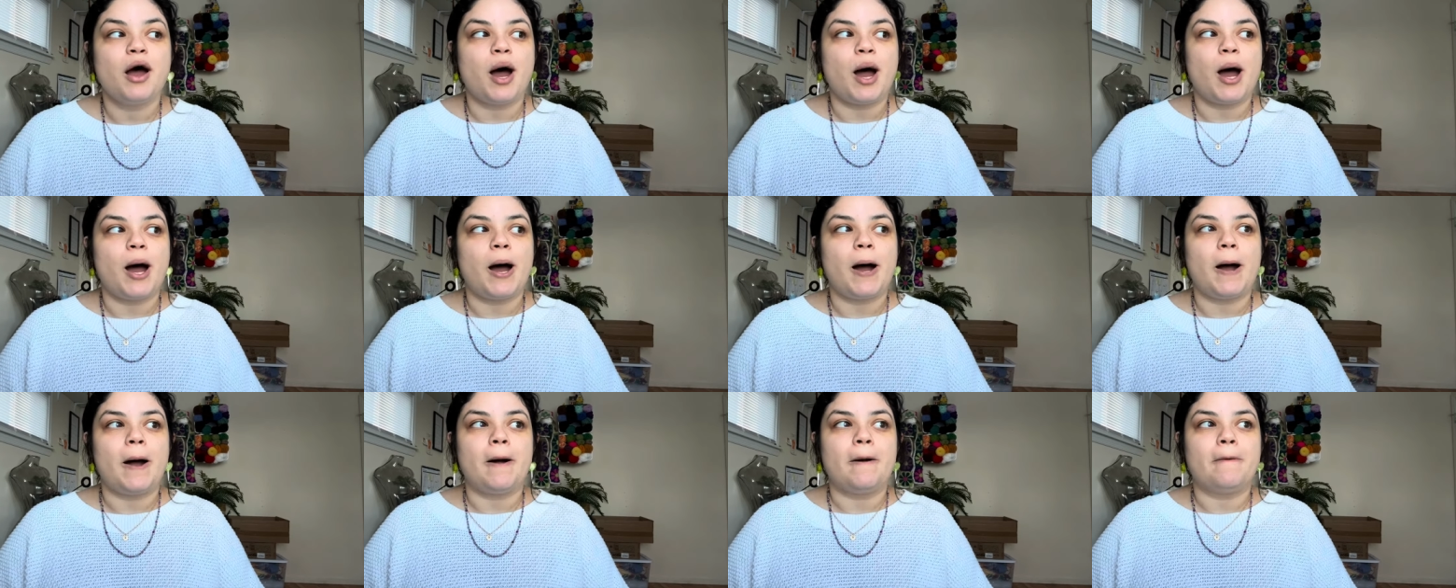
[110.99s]

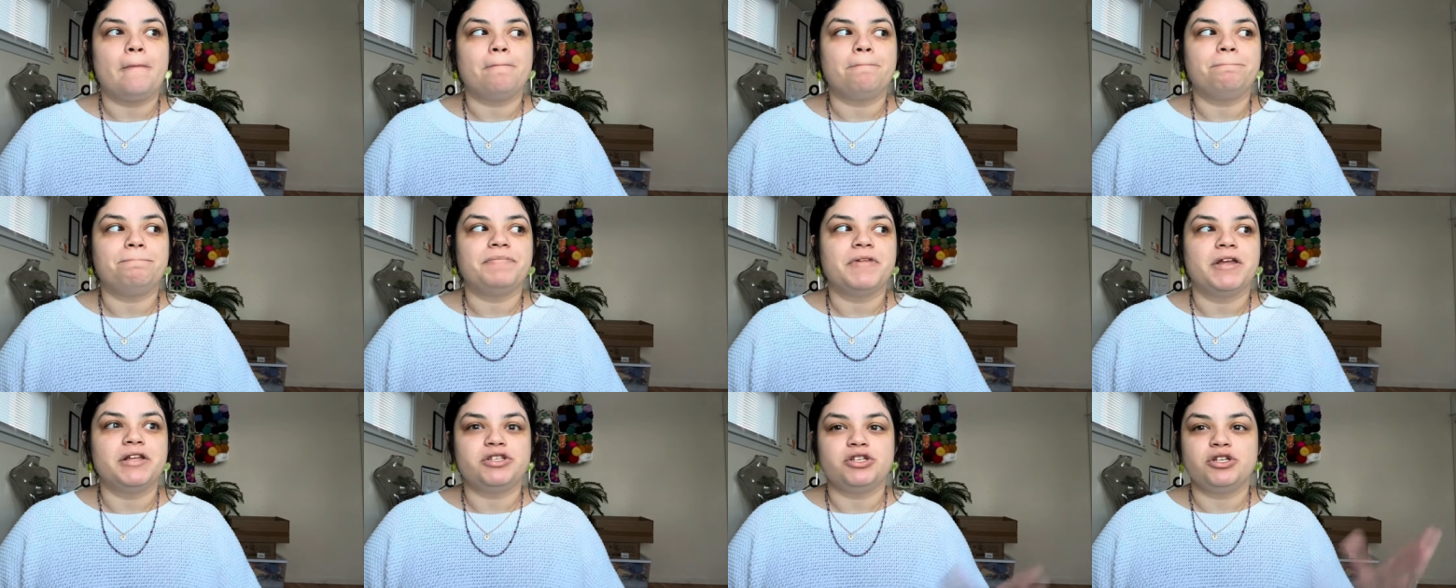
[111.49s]
um
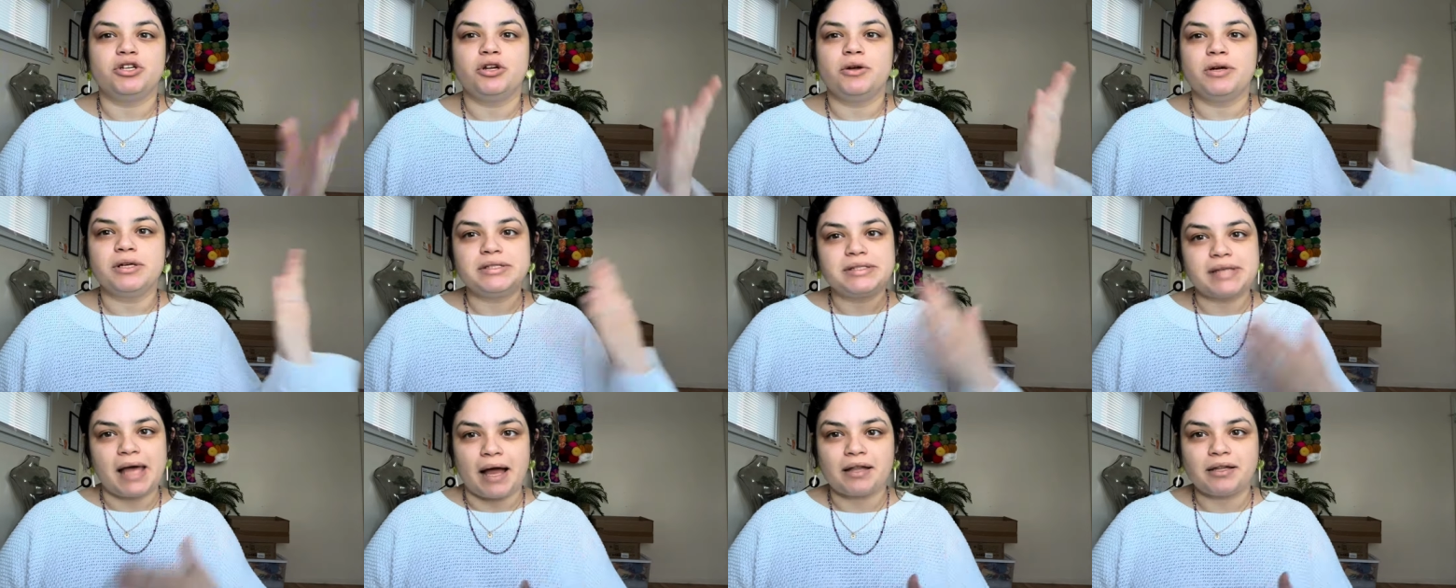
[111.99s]
and to know
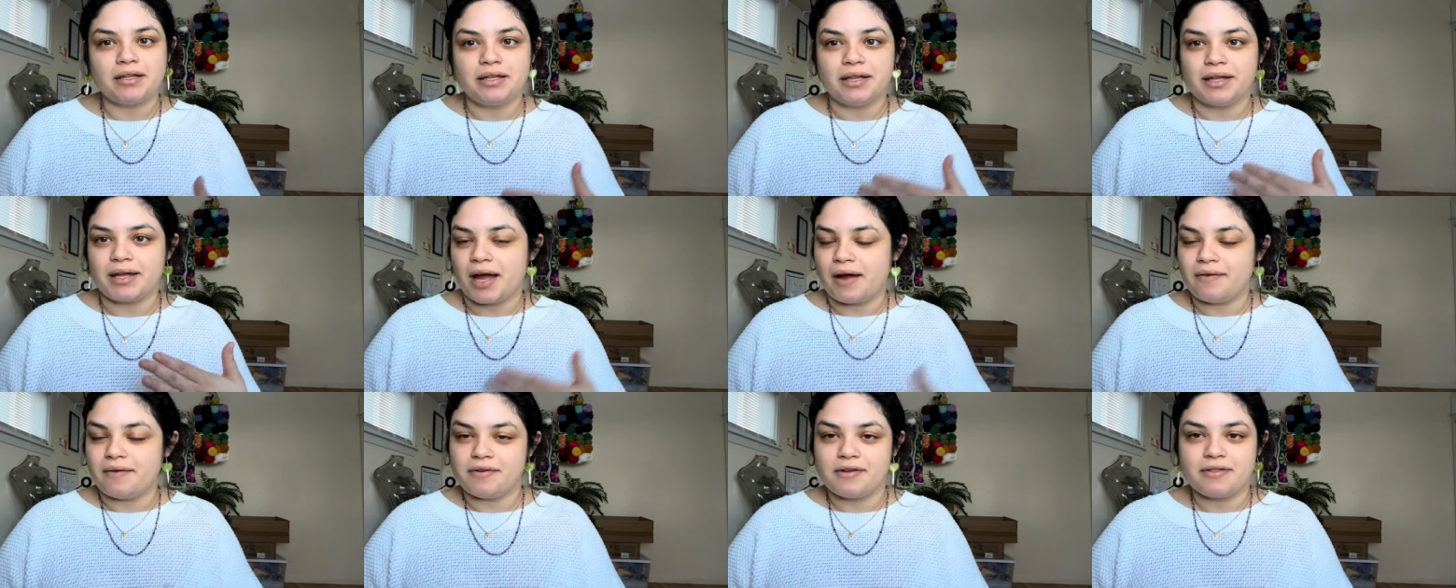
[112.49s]
exactly like
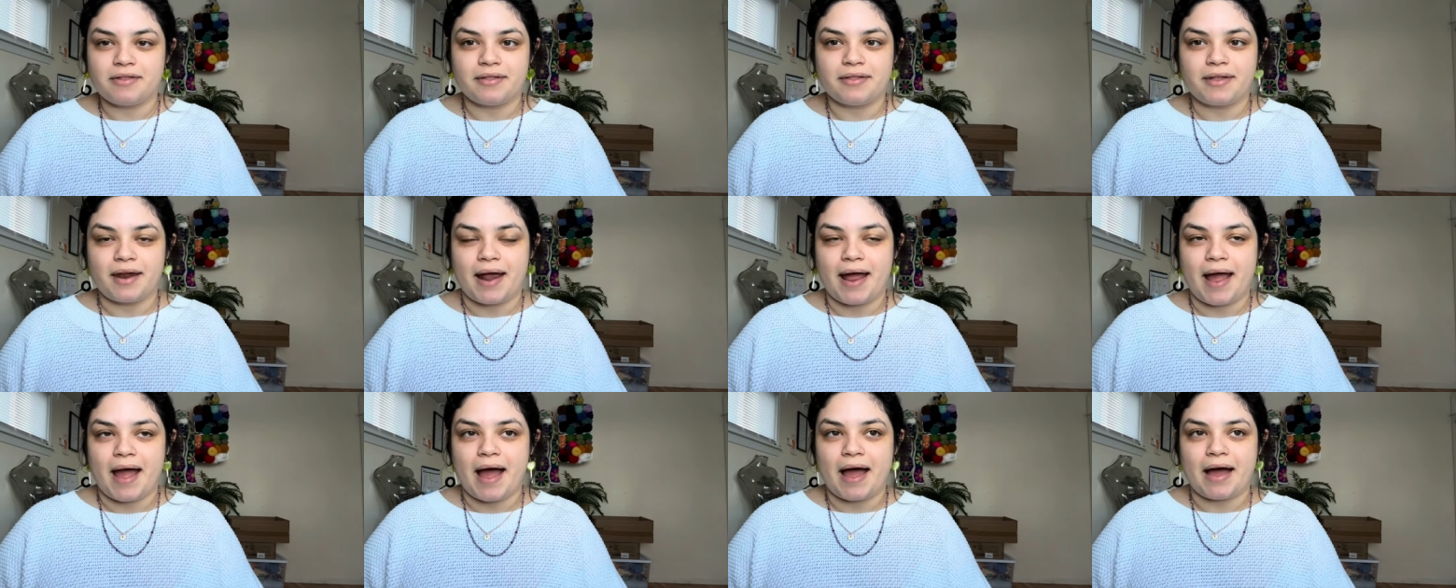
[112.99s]
everything that
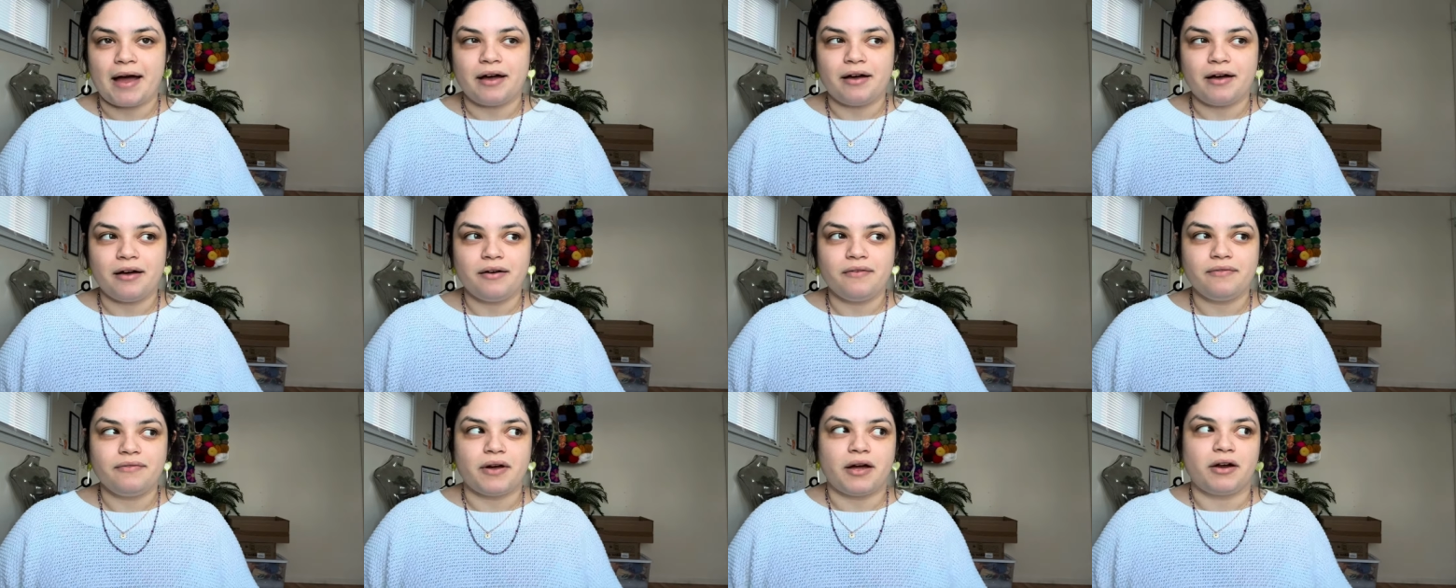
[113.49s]
i
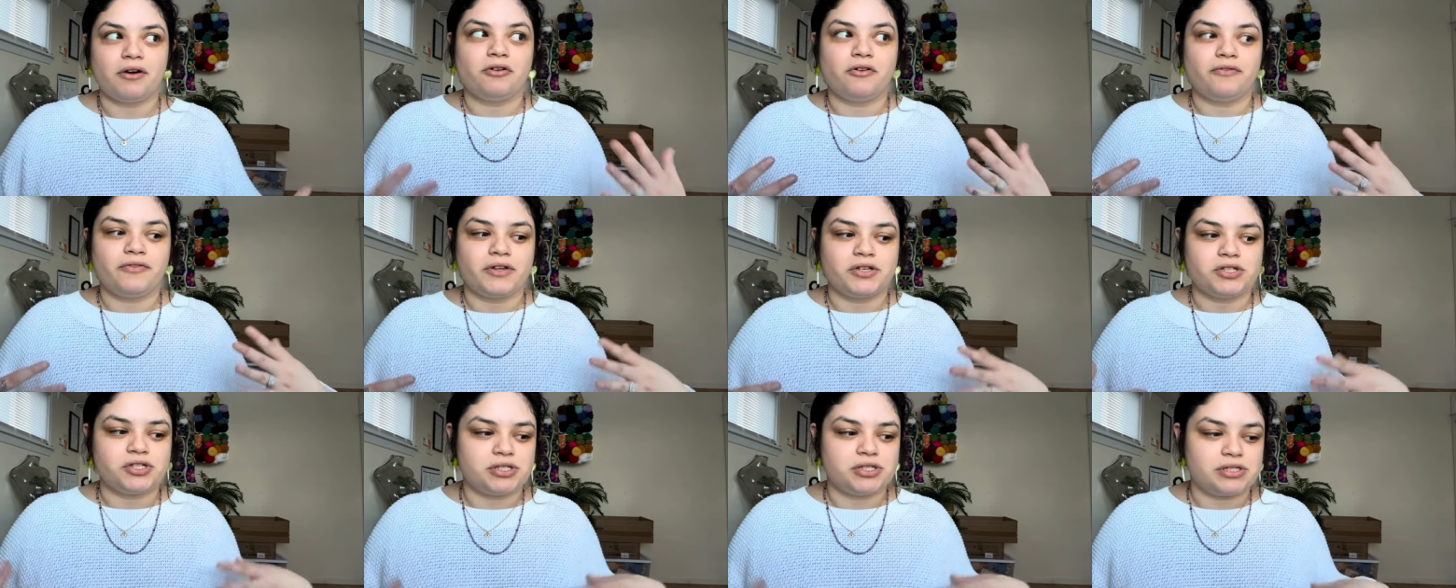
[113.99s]
have i don't know if
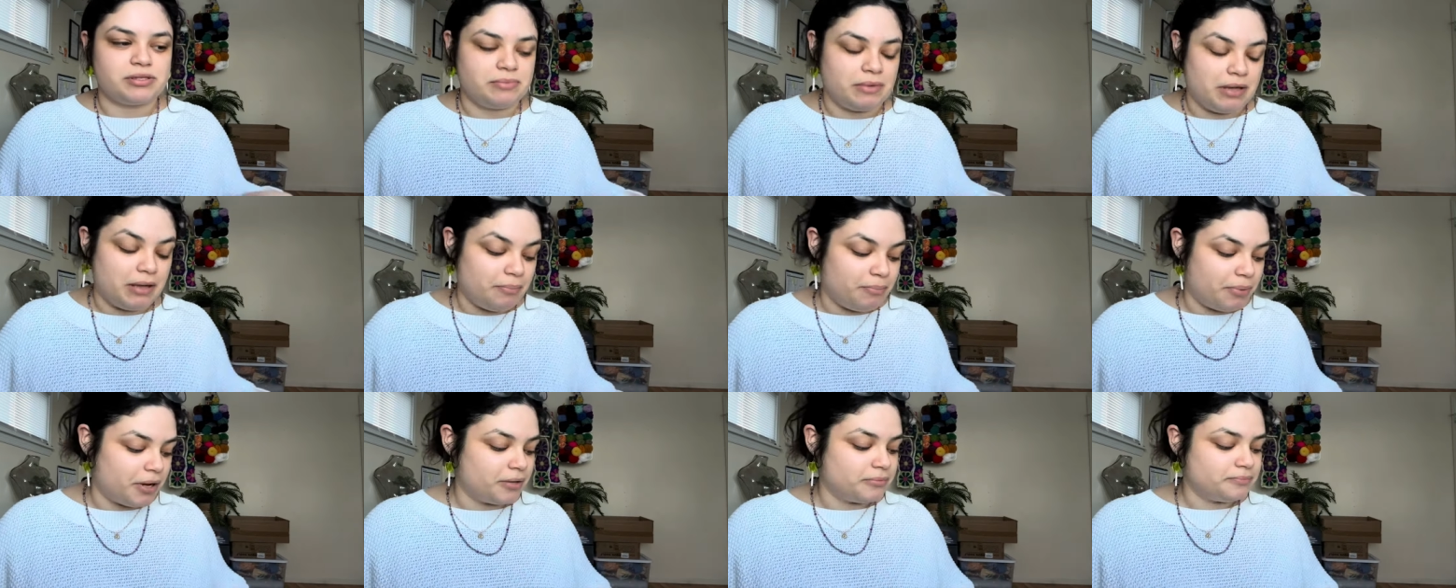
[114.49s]
that's just me
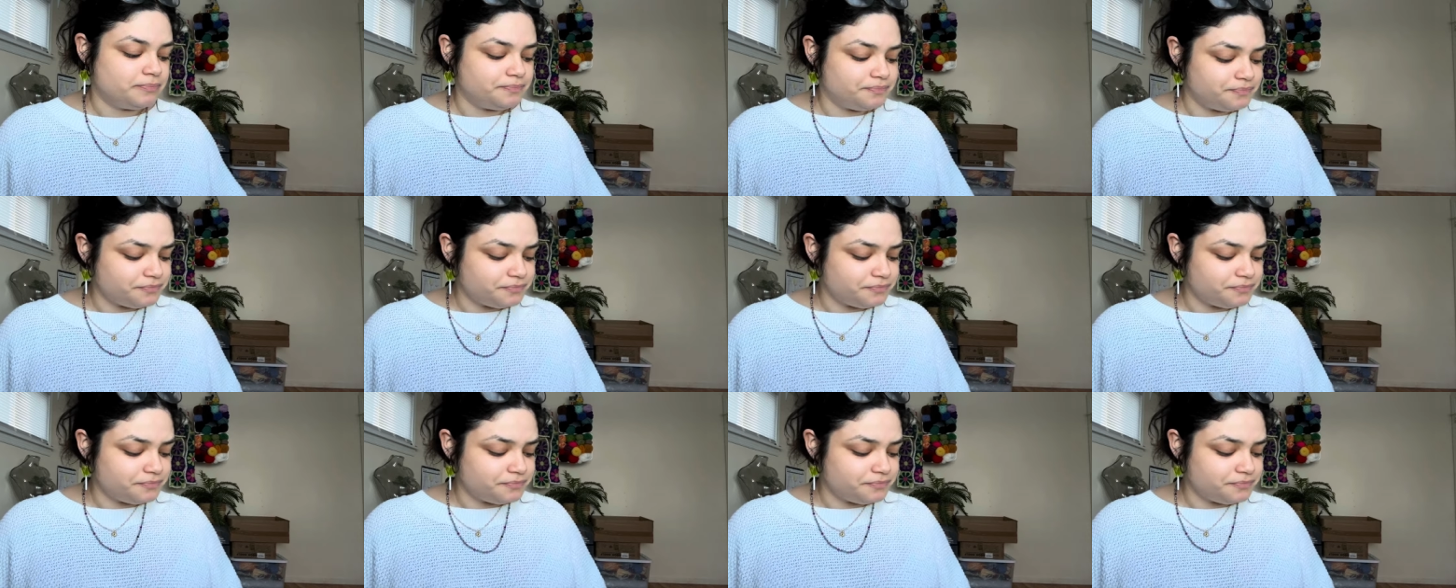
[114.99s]
but